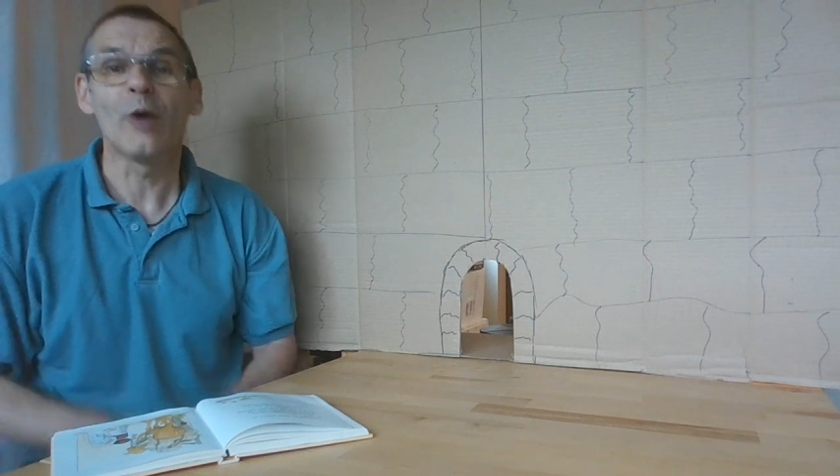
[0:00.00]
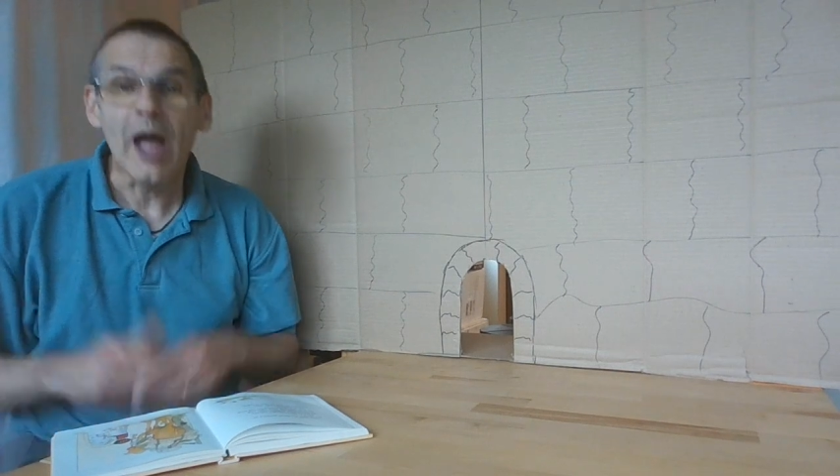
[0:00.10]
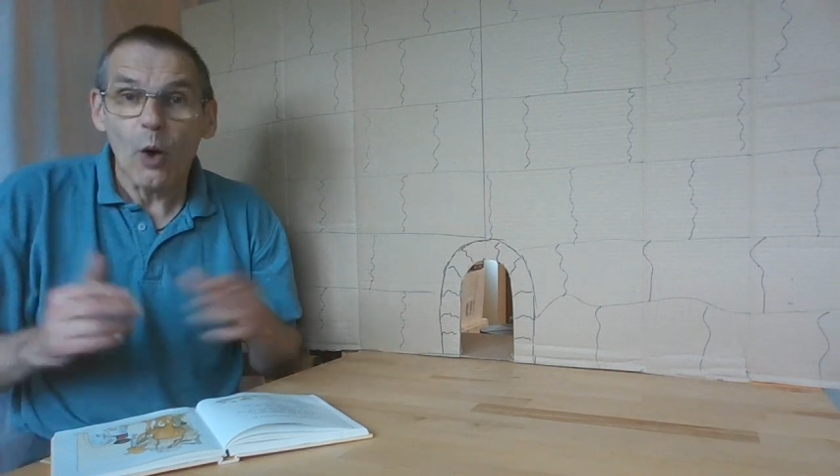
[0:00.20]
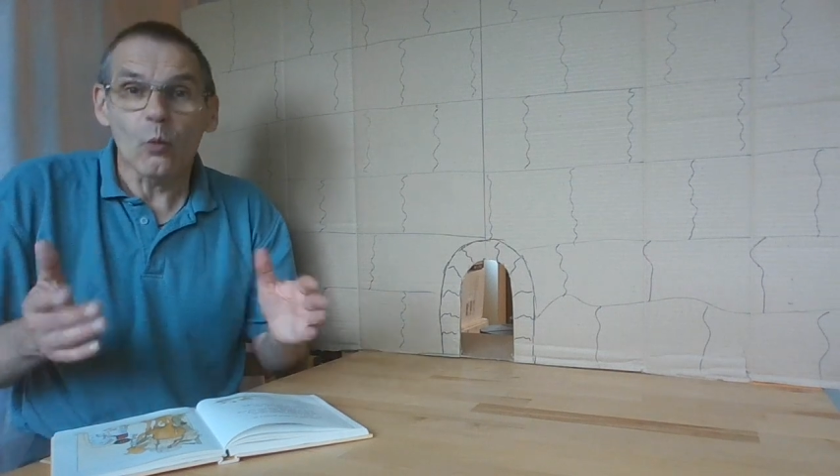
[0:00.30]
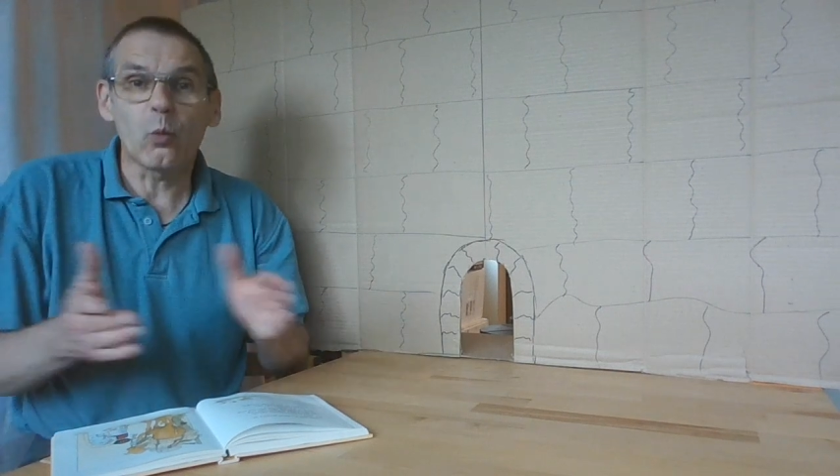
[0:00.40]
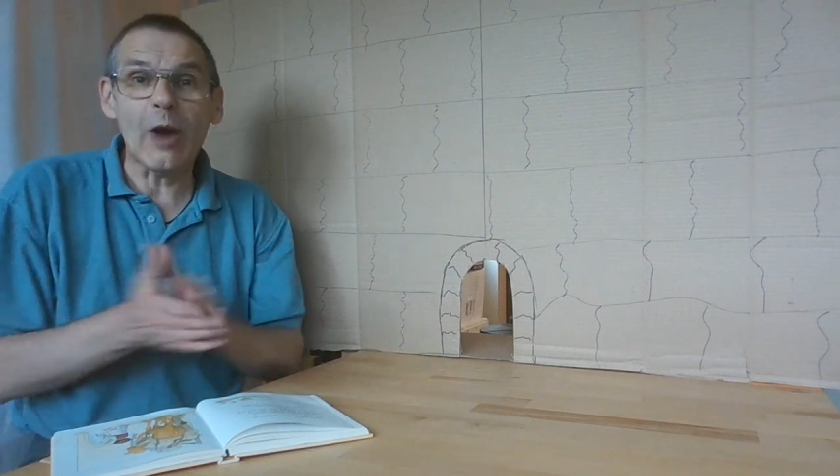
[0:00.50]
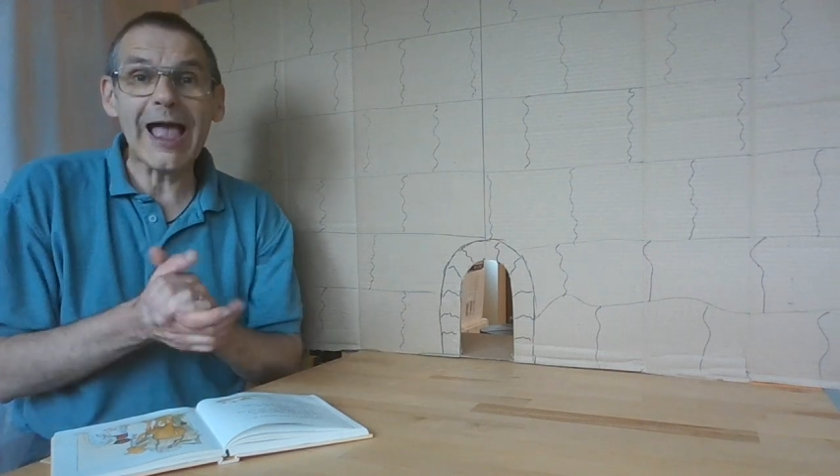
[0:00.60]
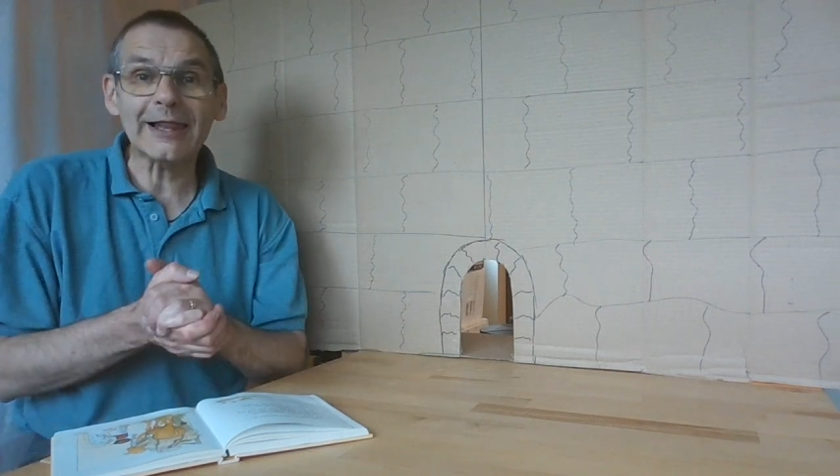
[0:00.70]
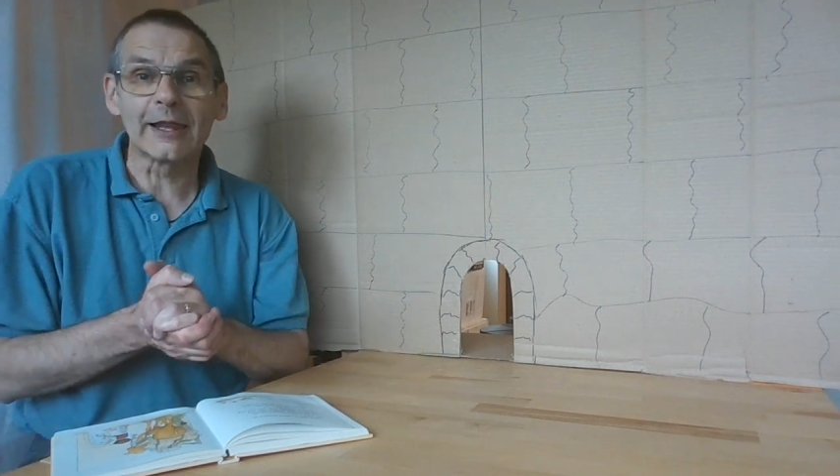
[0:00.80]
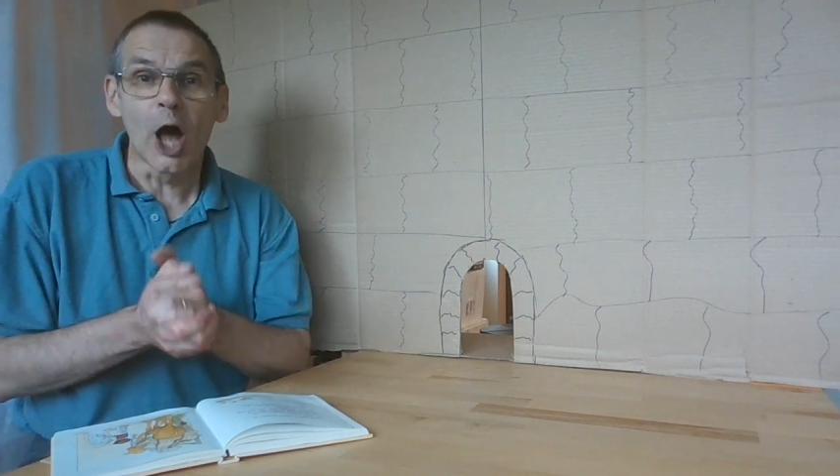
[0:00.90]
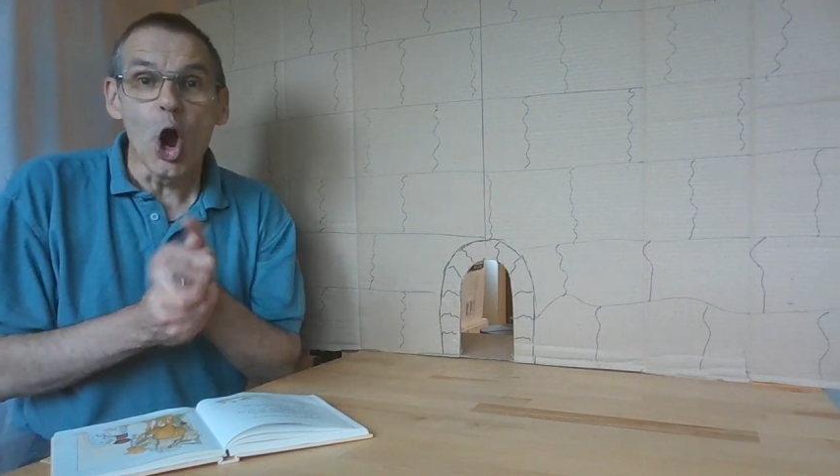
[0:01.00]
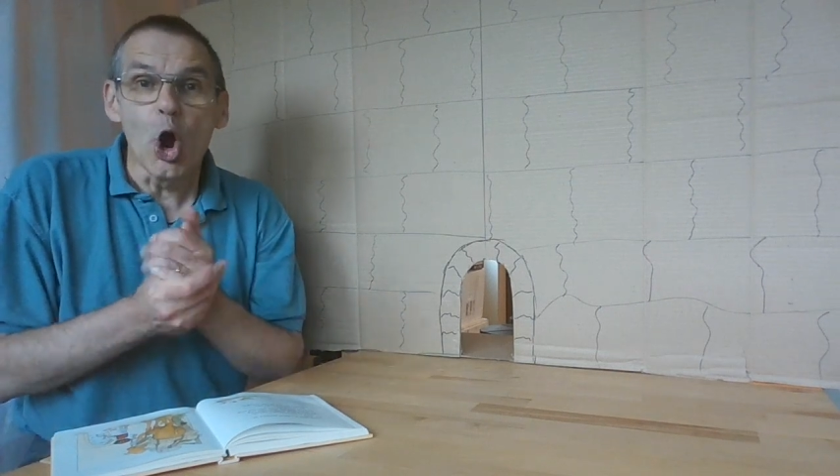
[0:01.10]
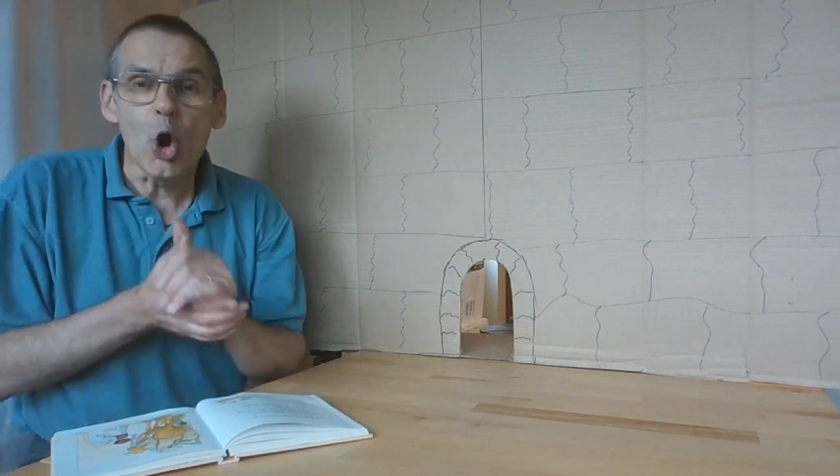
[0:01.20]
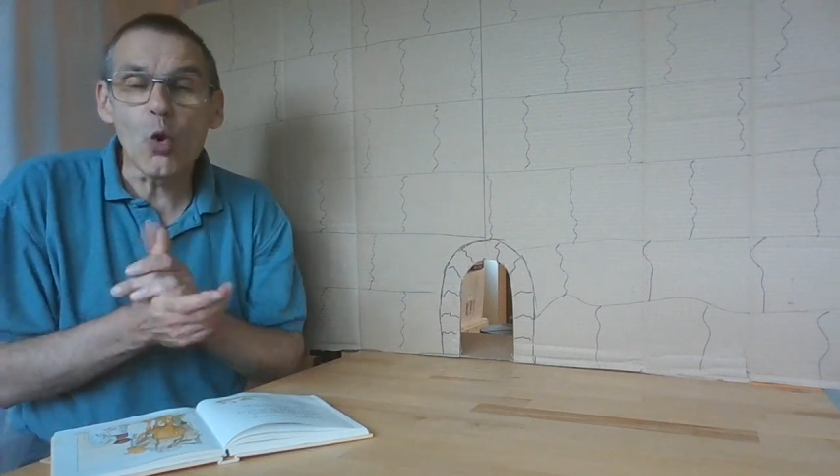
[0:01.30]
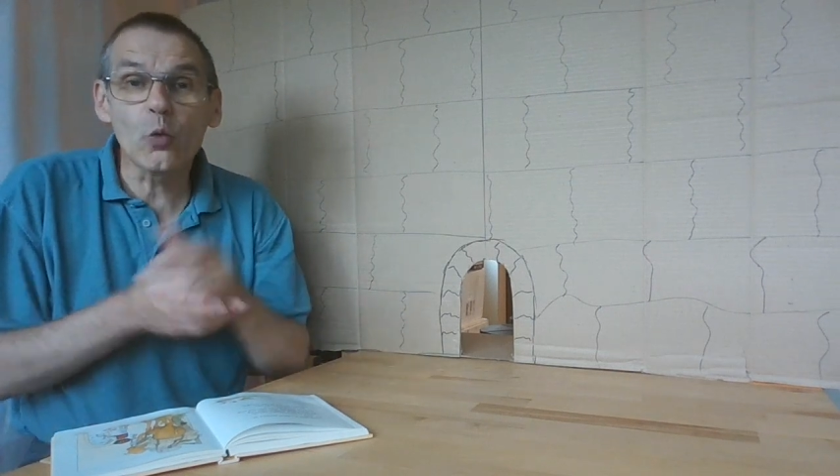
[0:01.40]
Well, who have